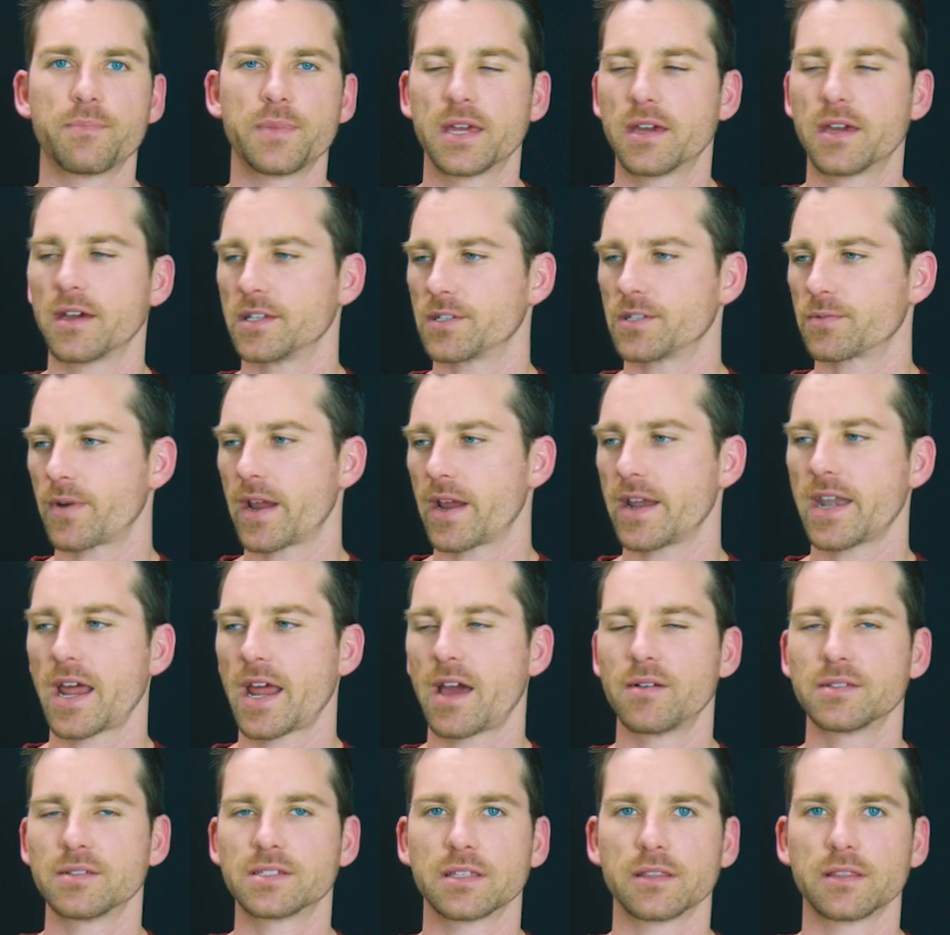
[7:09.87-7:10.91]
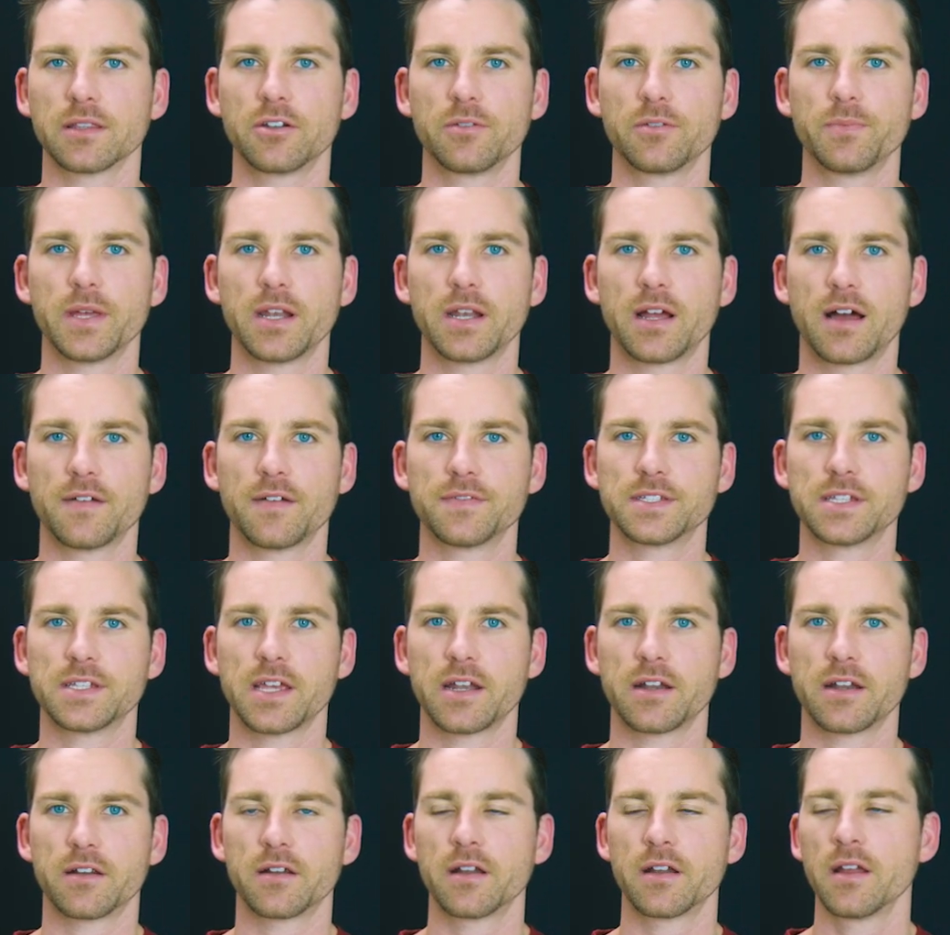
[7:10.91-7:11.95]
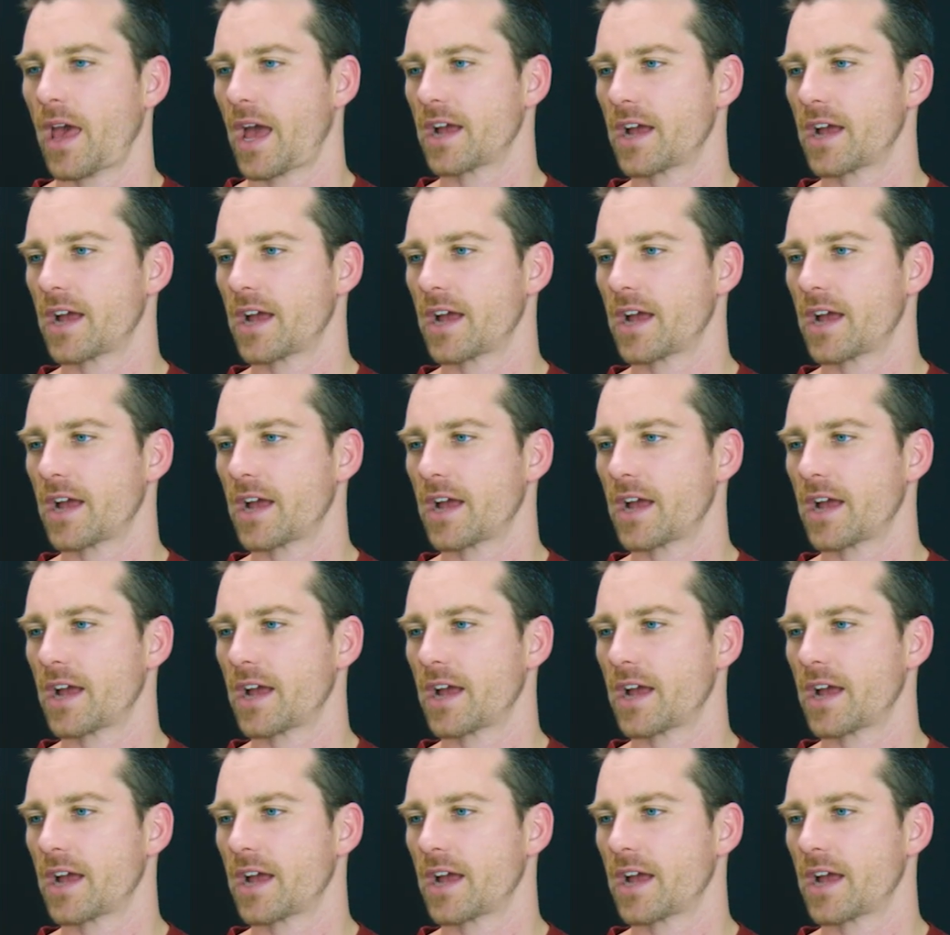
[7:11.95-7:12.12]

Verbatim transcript: because right now it's a little bit off center.